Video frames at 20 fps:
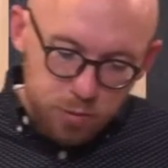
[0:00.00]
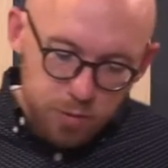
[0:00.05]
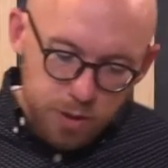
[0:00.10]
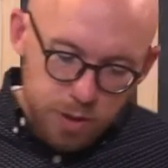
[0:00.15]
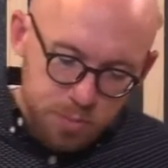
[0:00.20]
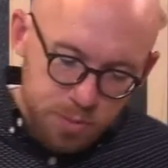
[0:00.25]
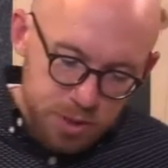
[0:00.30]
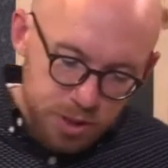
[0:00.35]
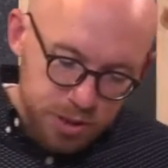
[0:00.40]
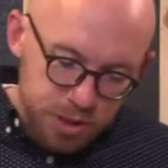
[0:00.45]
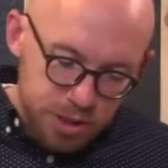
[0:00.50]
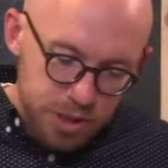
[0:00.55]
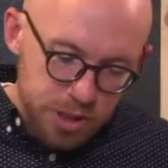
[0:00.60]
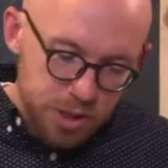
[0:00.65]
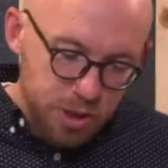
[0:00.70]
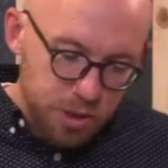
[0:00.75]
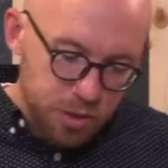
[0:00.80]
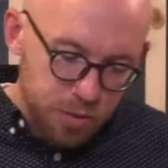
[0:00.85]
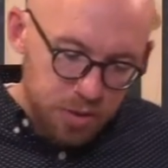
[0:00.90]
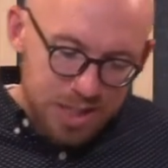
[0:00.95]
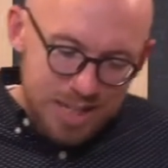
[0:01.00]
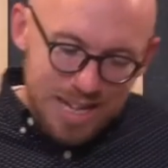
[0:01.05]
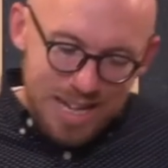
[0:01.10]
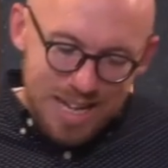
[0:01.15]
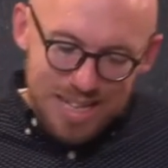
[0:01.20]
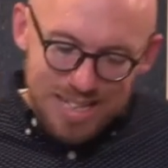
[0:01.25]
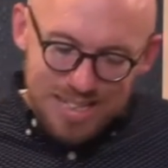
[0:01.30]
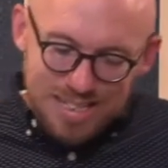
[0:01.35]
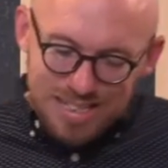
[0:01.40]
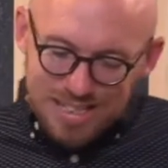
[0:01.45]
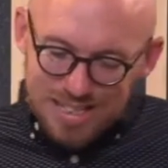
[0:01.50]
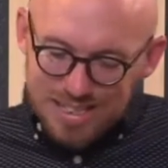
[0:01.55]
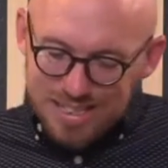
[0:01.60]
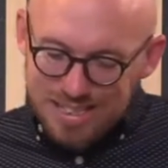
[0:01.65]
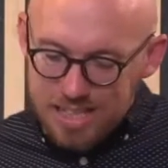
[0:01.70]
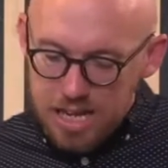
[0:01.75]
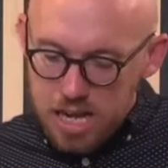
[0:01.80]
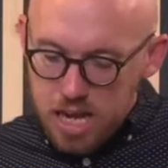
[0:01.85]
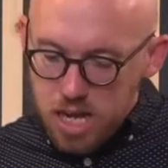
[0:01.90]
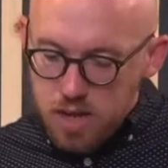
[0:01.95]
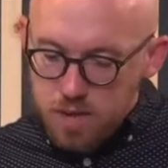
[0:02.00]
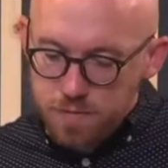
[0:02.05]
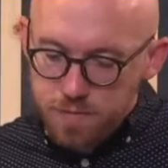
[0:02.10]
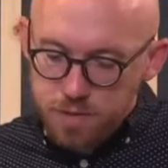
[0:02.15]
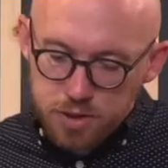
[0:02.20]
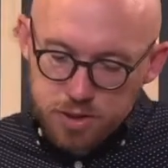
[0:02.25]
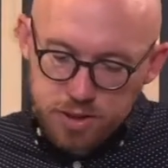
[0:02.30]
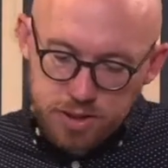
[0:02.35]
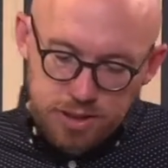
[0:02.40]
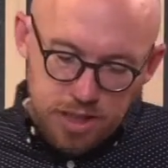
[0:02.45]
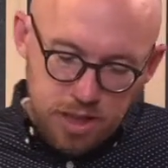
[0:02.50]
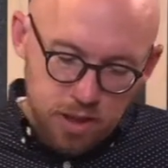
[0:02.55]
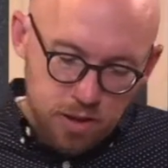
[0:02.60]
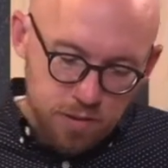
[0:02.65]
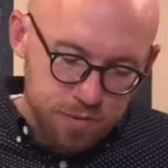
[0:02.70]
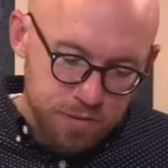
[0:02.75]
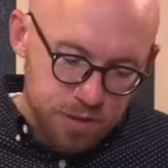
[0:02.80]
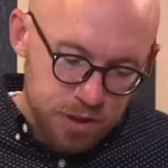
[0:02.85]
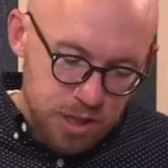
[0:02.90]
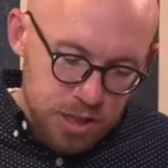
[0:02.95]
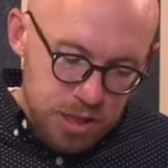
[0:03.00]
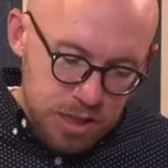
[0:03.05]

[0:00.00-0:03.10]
rebuild it in 3 days, save yourself.